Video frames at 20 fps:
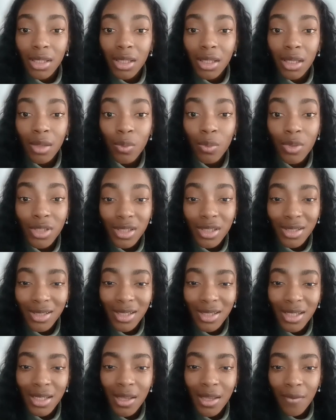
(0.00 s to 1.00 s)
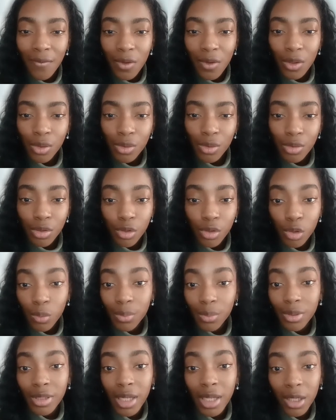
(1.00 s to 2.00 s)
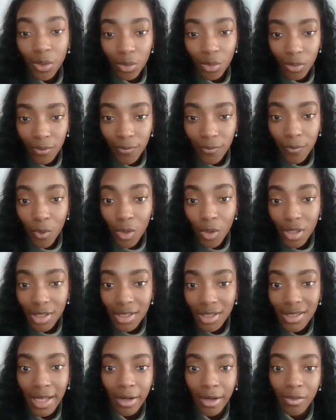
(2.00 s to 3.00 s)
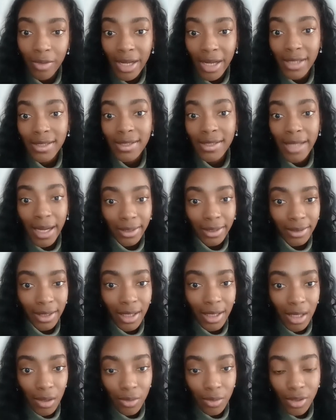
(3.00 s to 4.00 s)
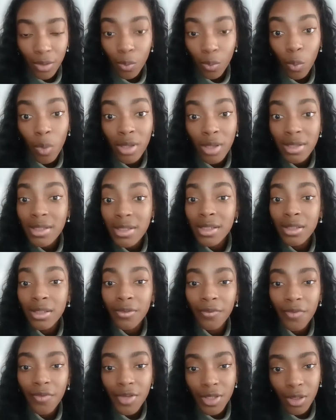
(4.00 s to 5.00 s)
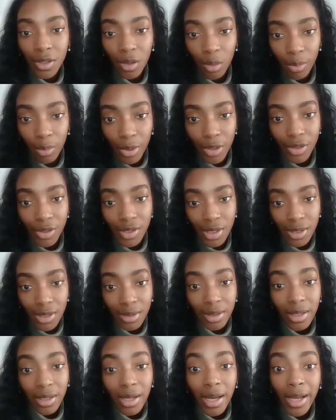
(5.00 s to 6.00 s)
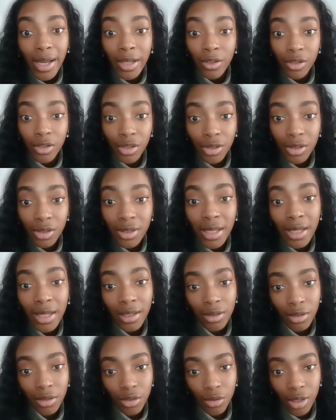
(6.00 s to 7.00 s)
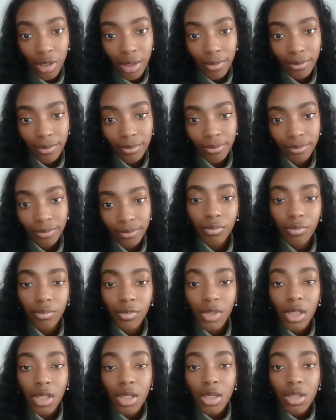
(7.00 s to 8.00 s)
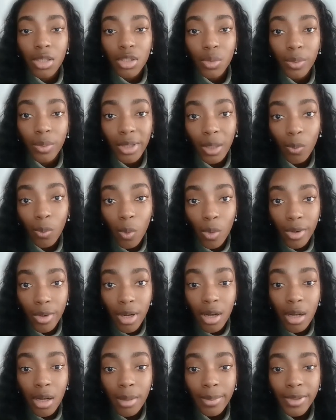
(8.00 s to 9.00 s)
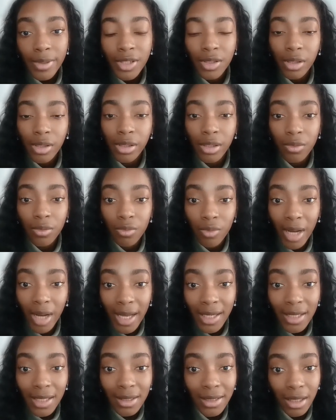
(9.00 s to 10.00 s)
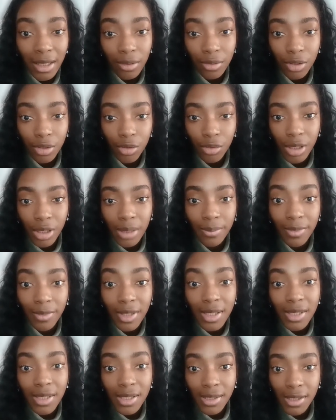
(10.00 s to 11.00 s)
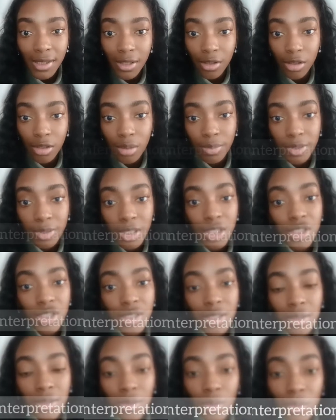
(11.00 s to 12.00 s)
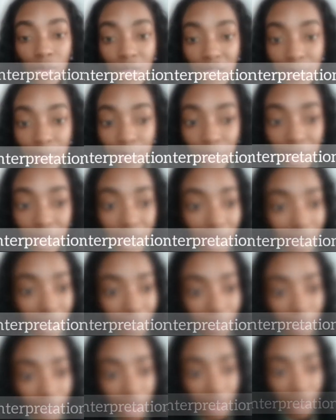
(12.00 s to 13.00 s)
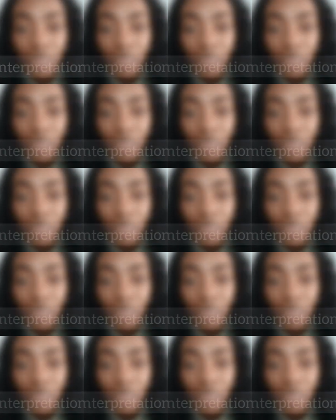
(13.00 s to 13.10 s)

It was an evil, supernatural force that ransacked the house. It wasn't a physical person. I understood that in the dream. So when I woke up and started writing down the dream, this is the interpretation that the Holy Spirit gave me.